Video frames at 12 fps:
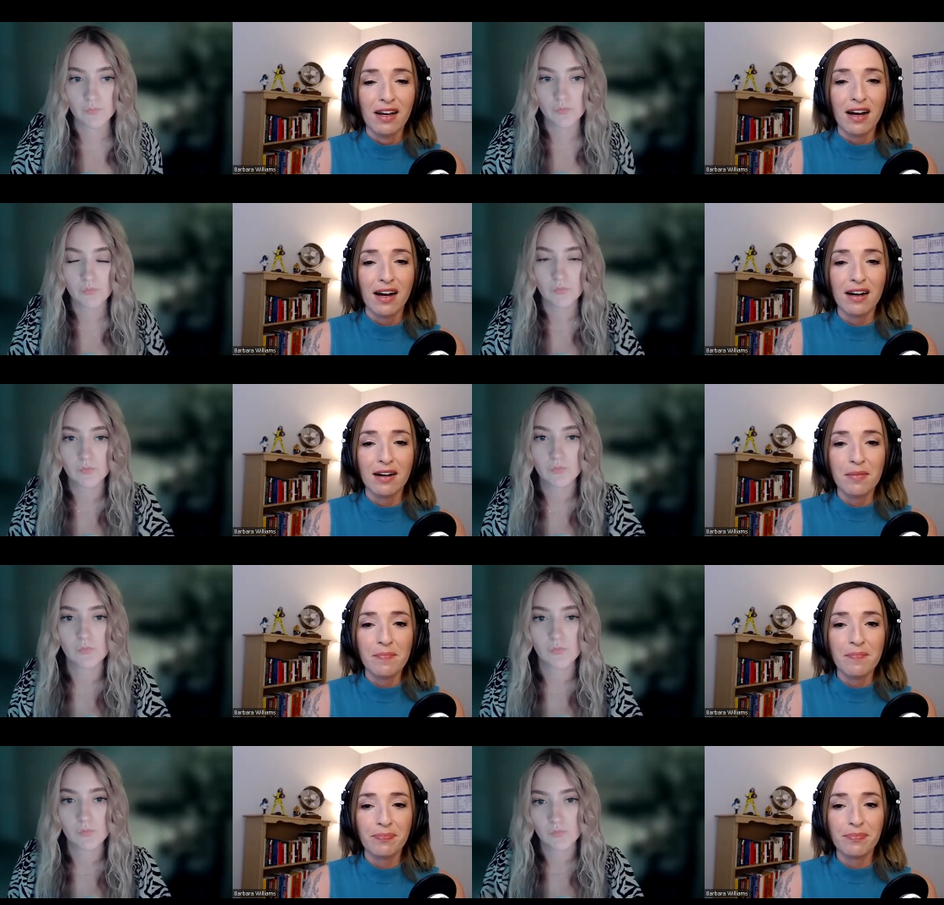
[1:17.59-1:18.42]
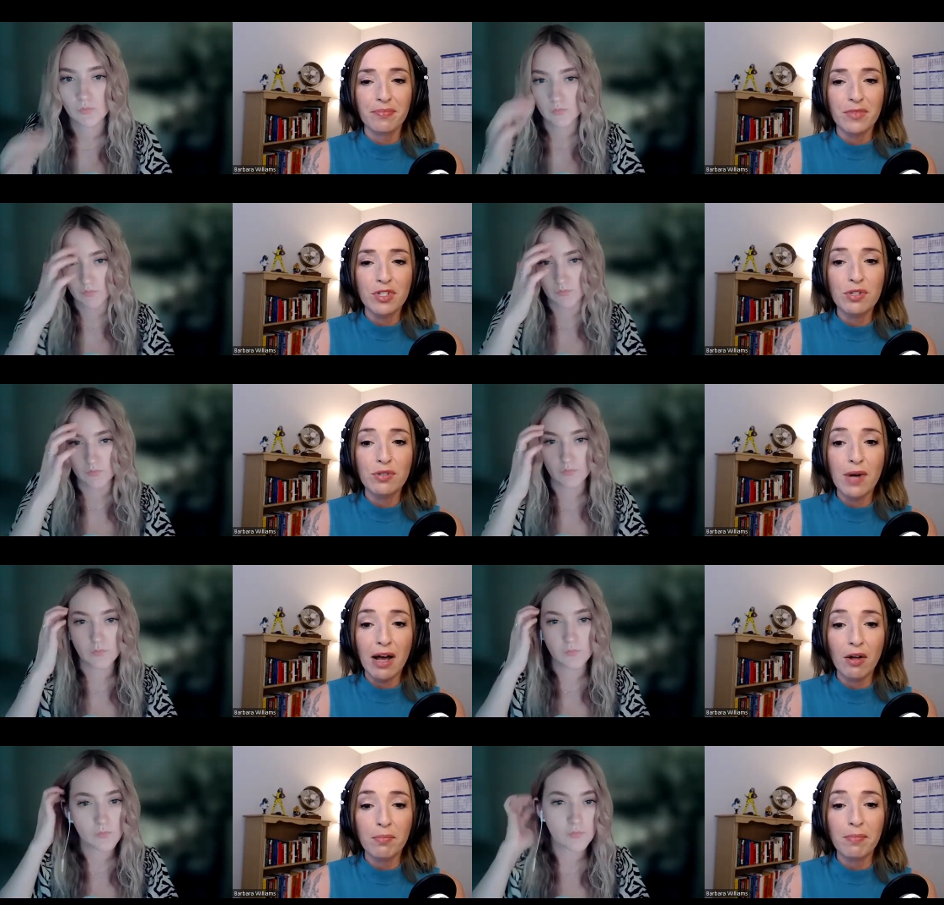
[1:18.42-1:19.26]
Speaker 1: Um, to
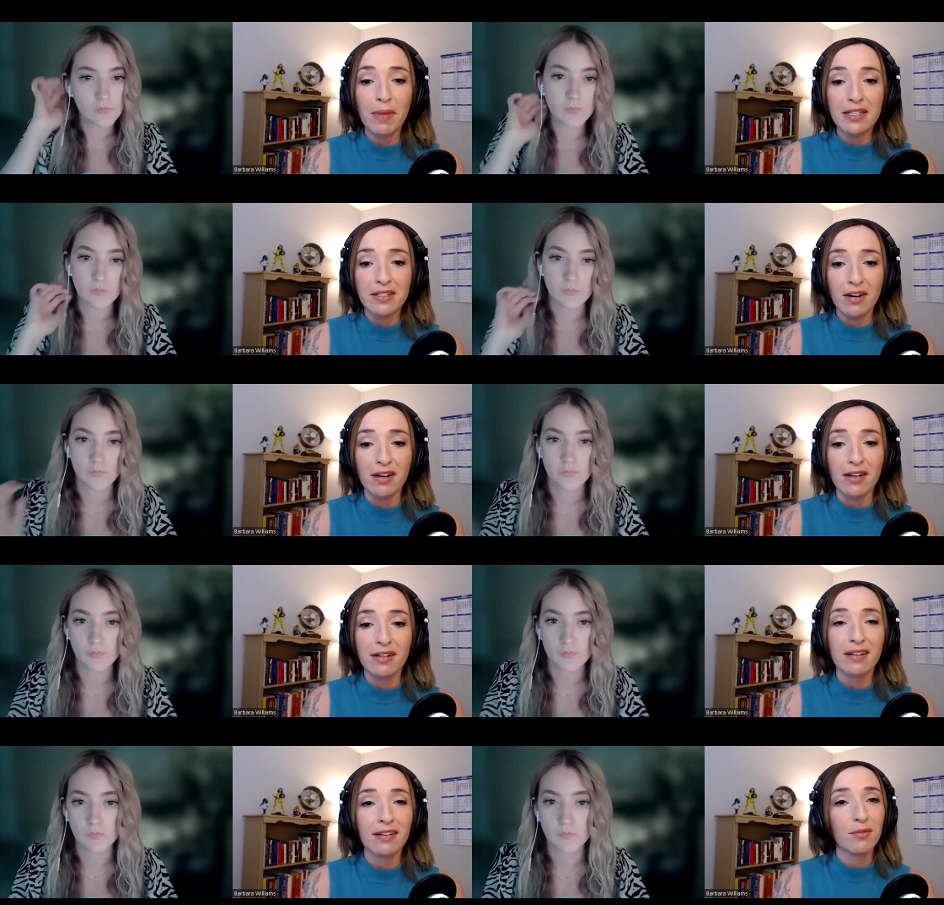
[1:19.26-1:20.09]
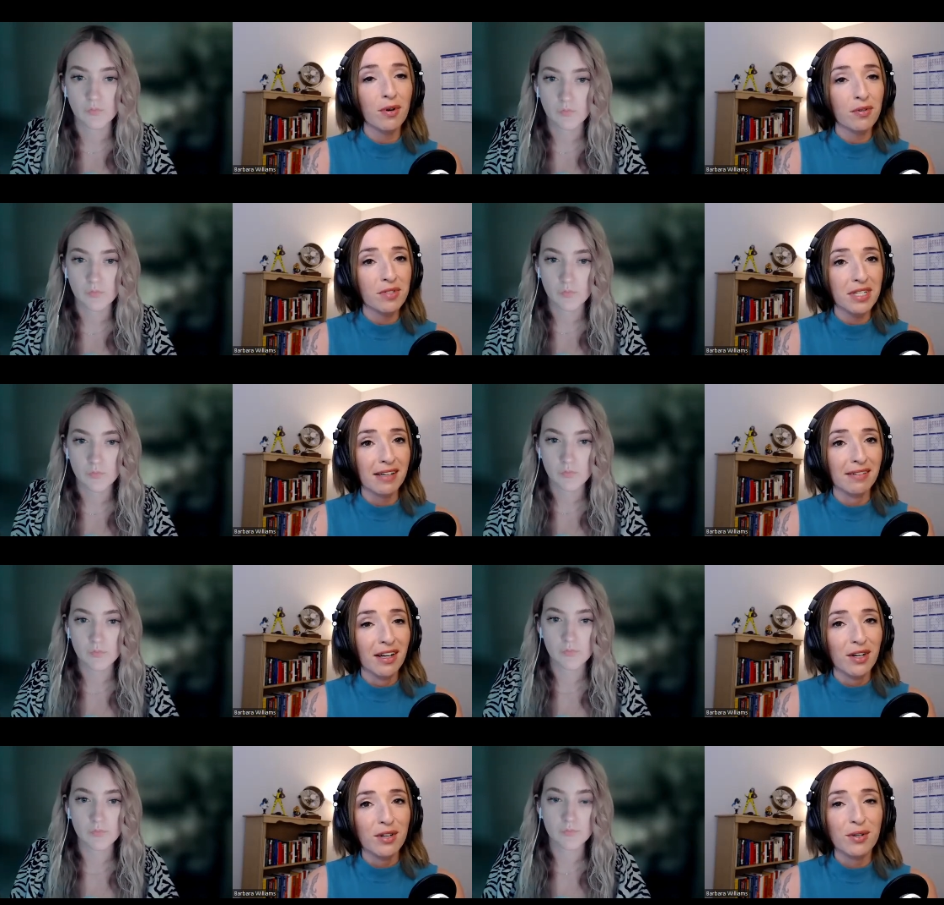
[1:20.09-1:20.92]
help my dog, Rosie,
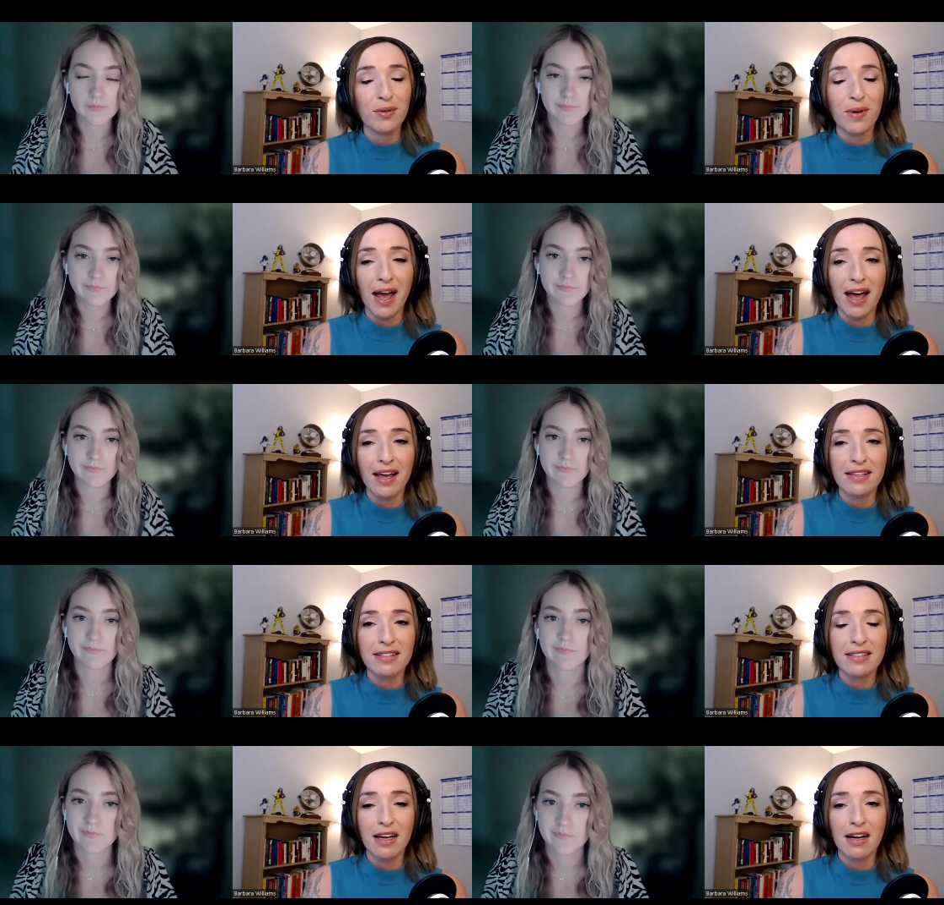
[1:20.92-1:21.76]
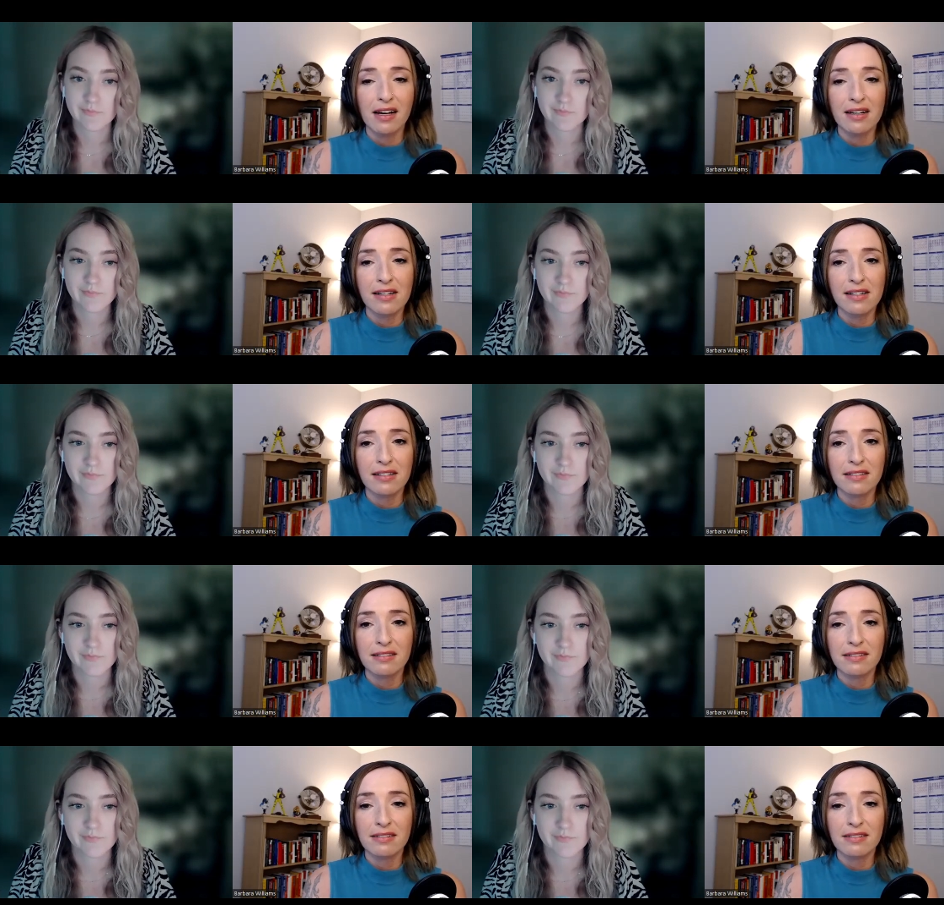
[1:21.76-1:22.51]
who has uh,